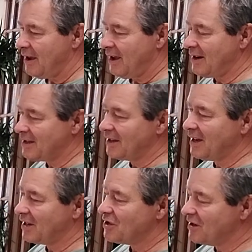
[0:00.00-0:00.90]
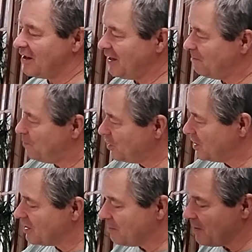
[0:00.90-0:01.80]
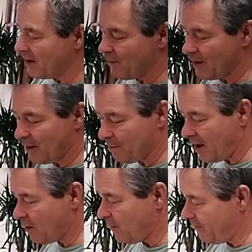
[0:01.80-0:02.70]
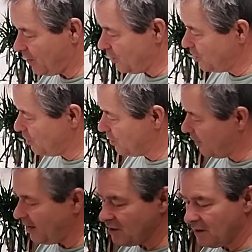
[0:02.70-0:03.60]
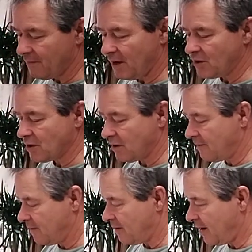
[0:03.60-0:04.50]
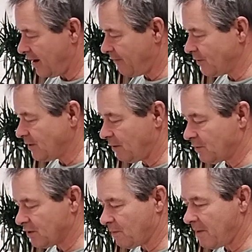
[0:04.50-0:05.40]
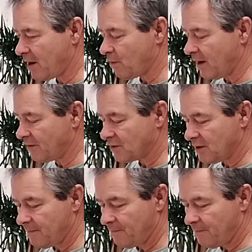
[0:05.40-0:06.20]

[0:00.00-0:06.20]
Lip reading: And he's in the kitchen, and he puts this in the microwave, and he goes, you know, the greatest invention I ever seen was microwaves.